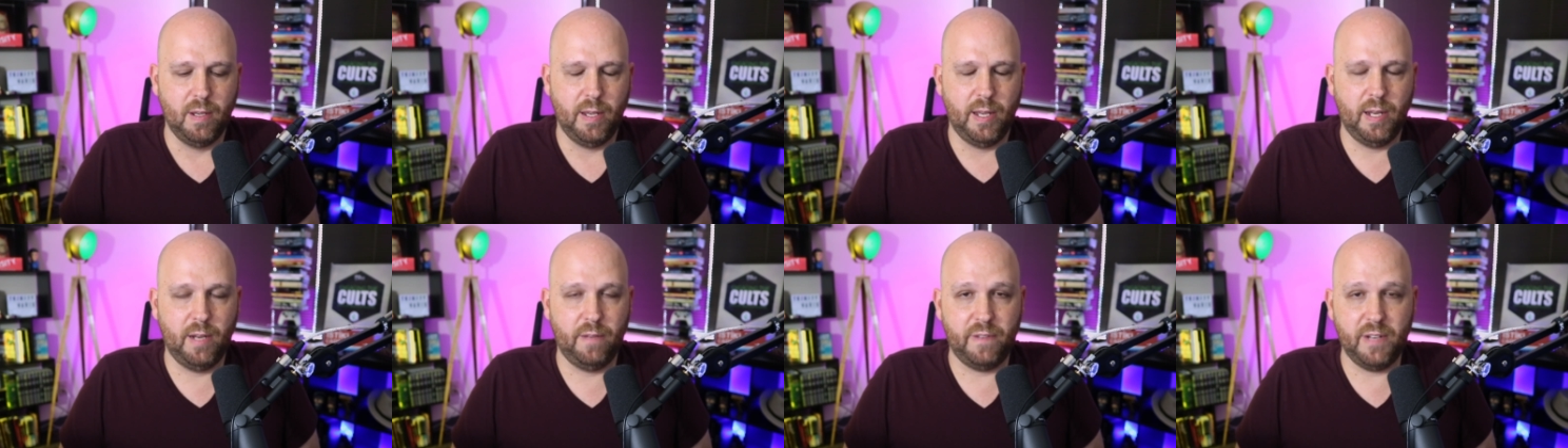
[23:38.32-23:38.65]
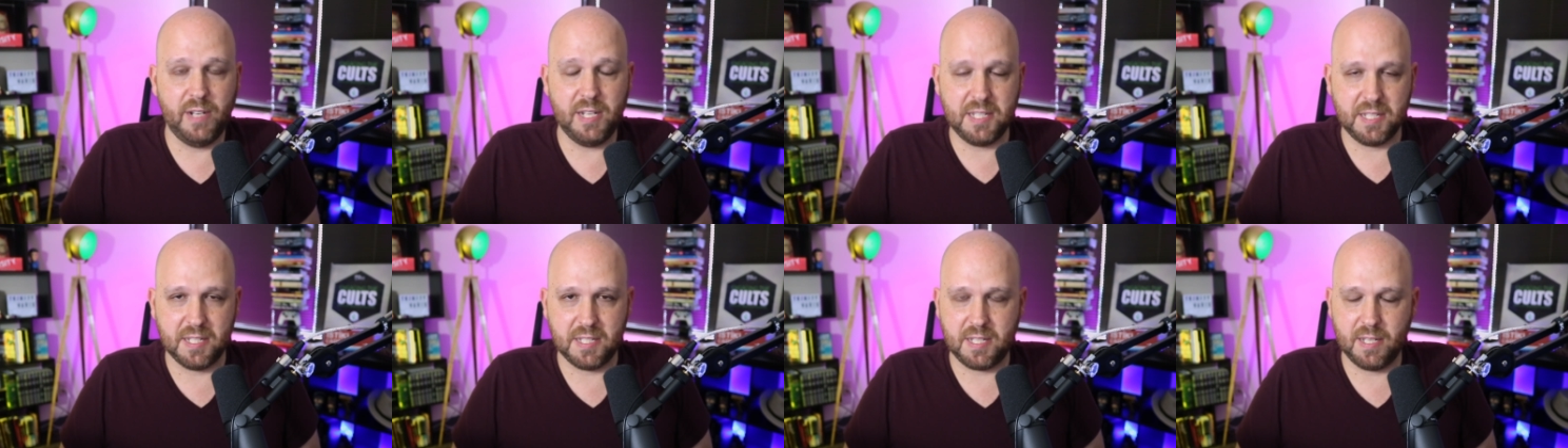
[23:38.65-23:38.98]
And if it
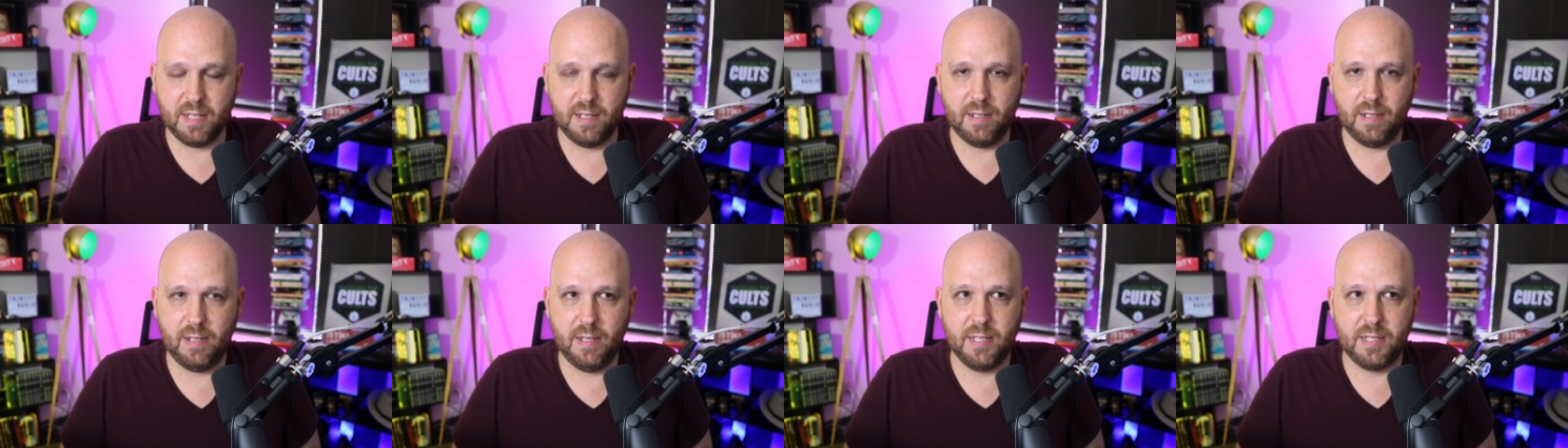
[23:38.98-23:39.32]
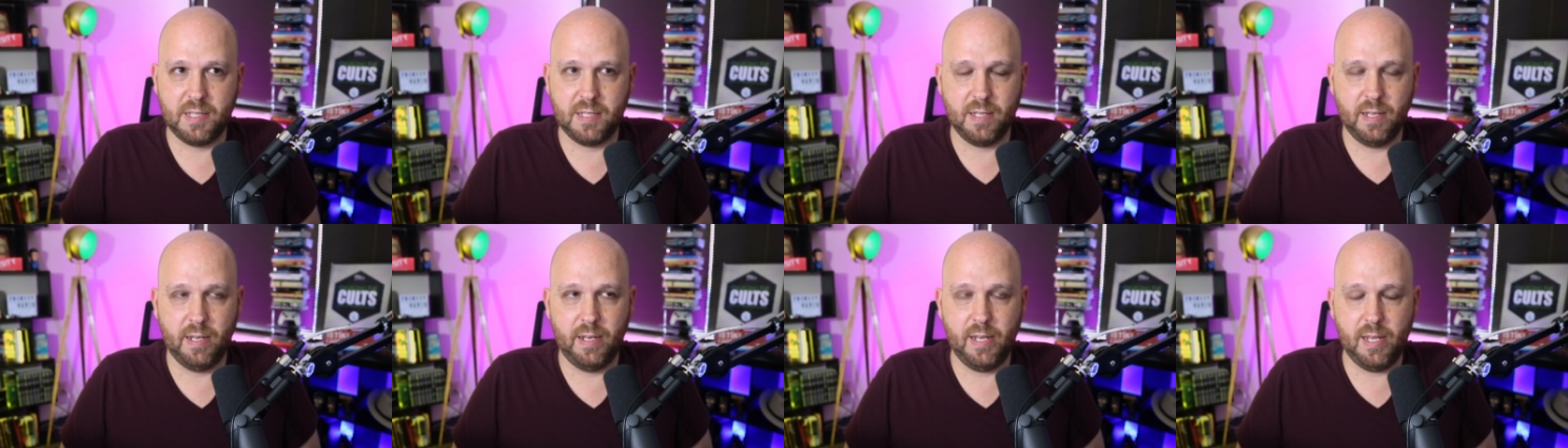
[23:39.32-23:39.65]
is, it's
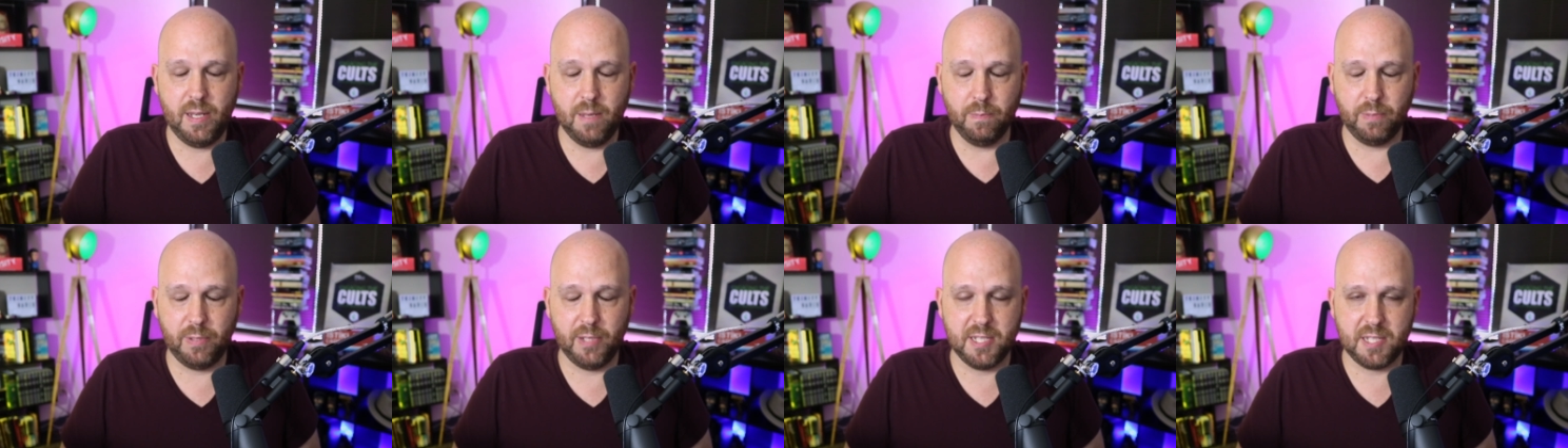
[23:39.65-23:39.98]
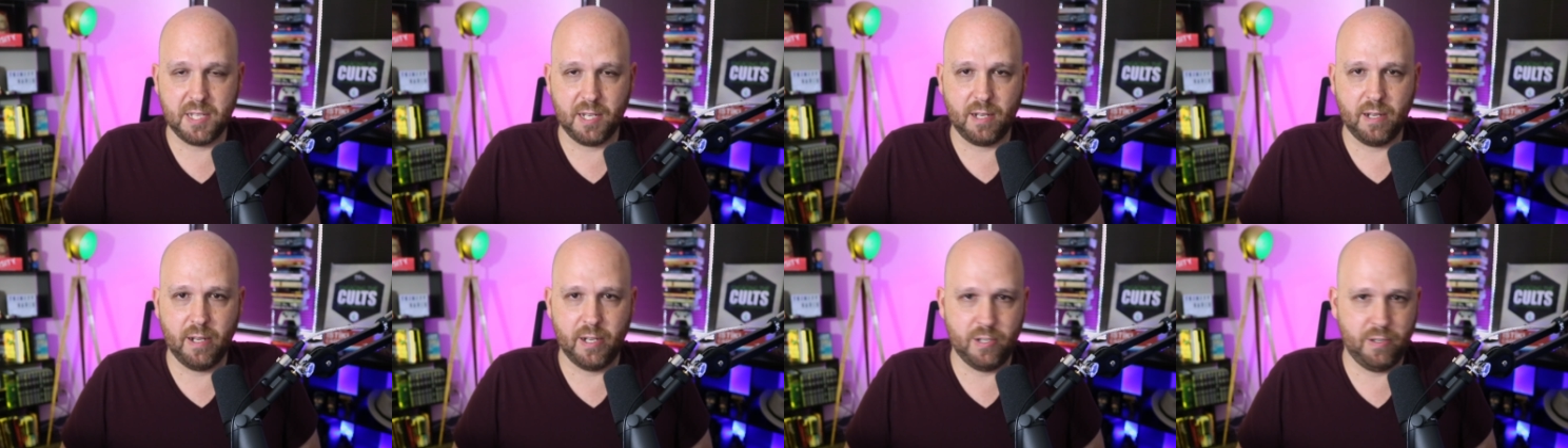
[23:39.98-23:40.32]
an
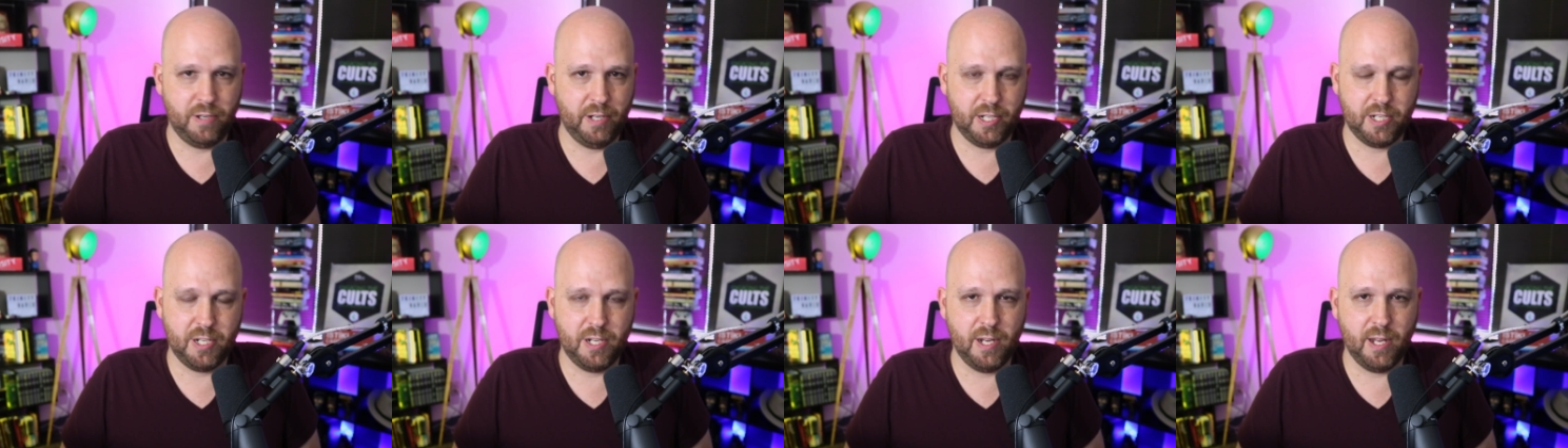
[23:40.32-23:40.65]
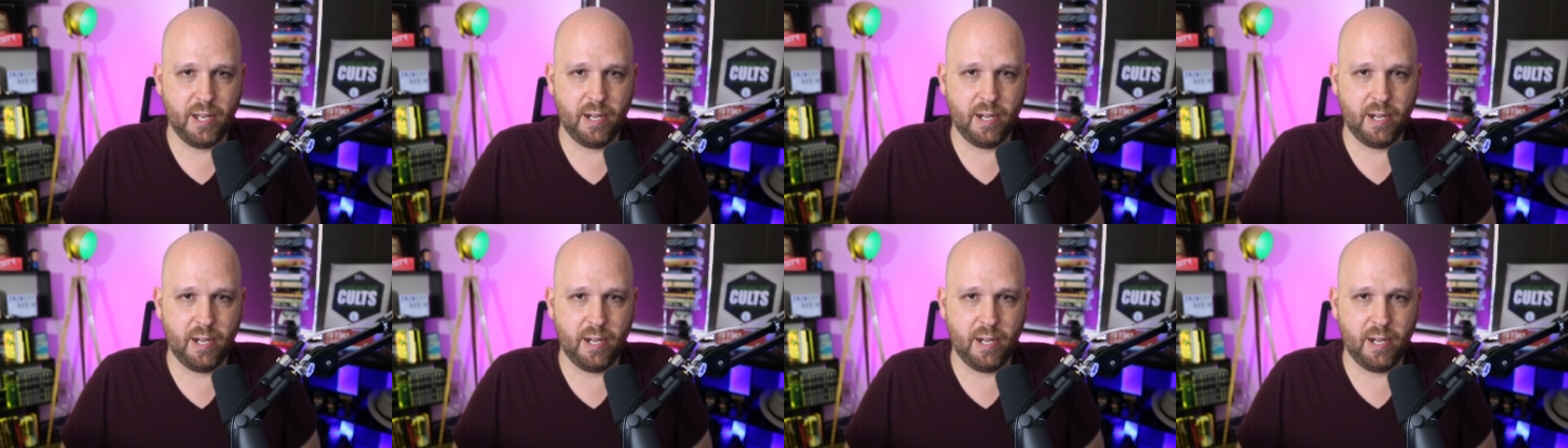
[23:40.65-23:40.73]
implicit contradiction,